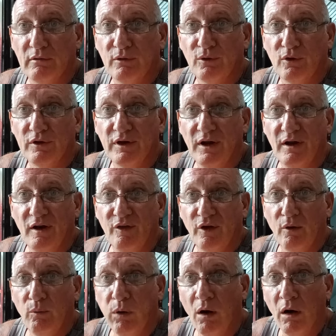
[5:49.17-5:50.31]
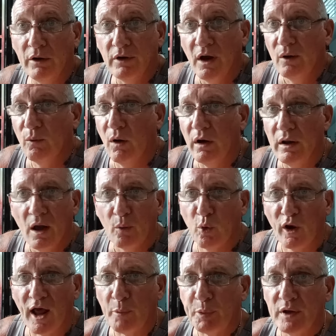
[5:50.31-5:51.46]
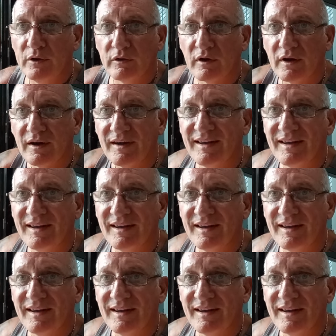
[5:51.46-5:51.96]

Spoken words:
Or they go, what? Why? What happened?